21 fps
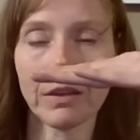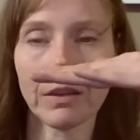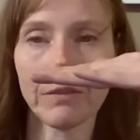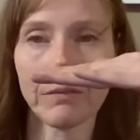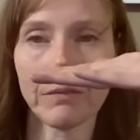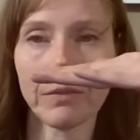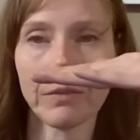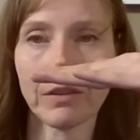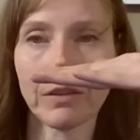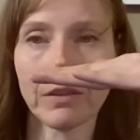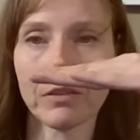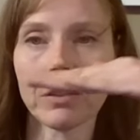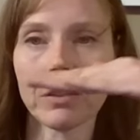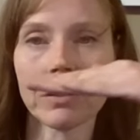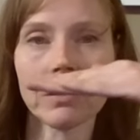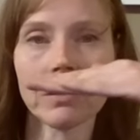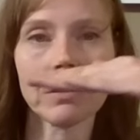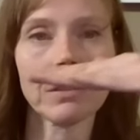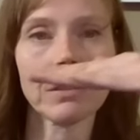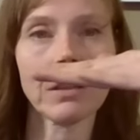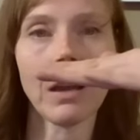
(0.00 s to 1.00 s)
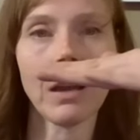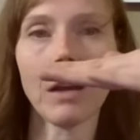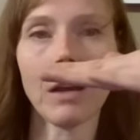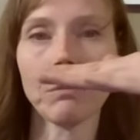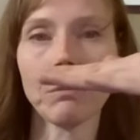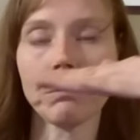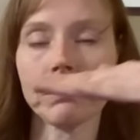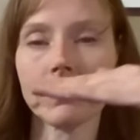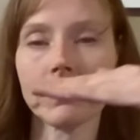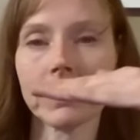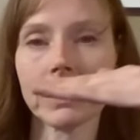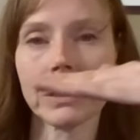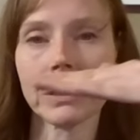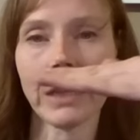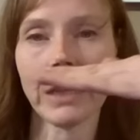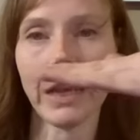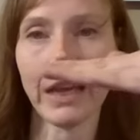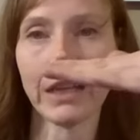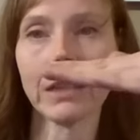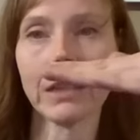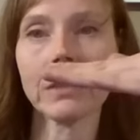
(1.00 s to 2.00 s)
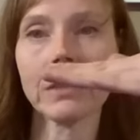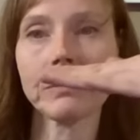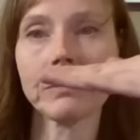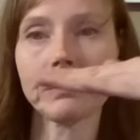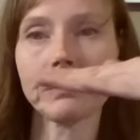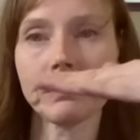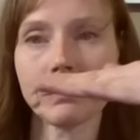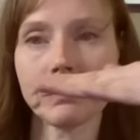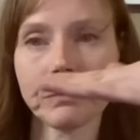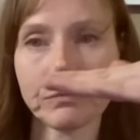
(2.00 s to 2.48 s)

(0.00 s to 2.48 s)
Right? They're just numb, dead